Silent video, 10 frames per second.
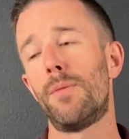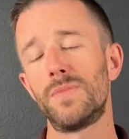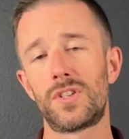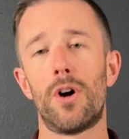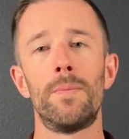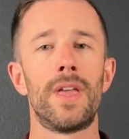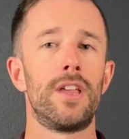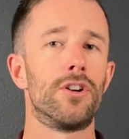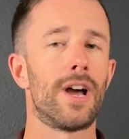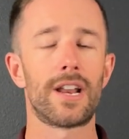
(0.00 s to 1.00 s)
So
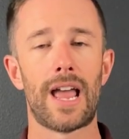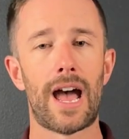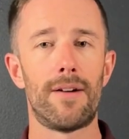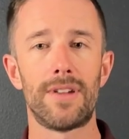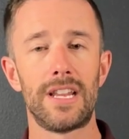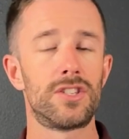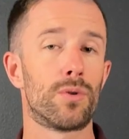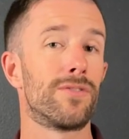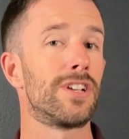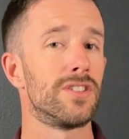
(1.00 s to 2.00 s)
you're not gonna have any
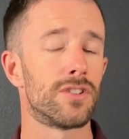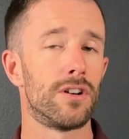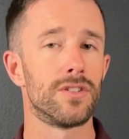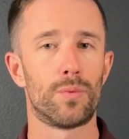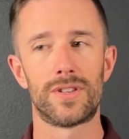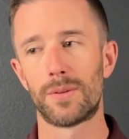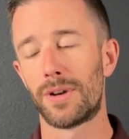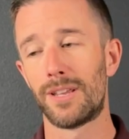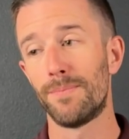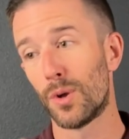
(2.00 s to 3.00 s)
sort of concerns with
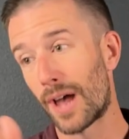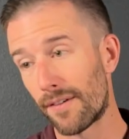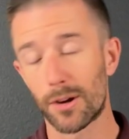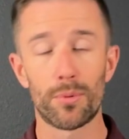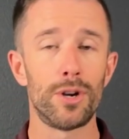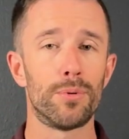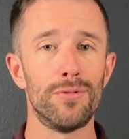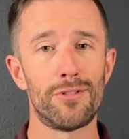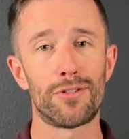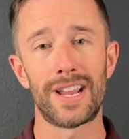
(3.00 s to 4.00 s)
somebody having a
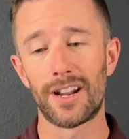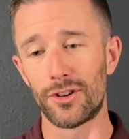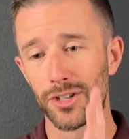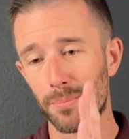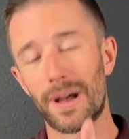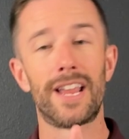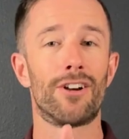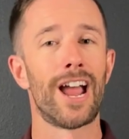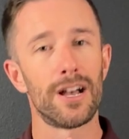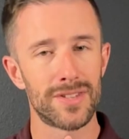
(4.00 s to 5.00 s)
pre-approval for 800 and buying
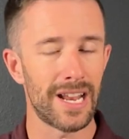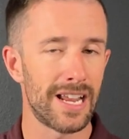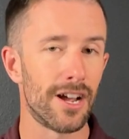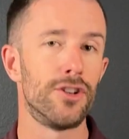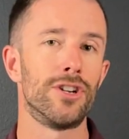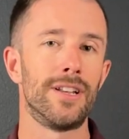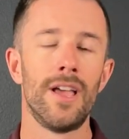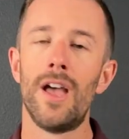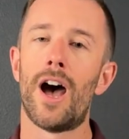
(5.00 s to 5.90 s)
your house at 800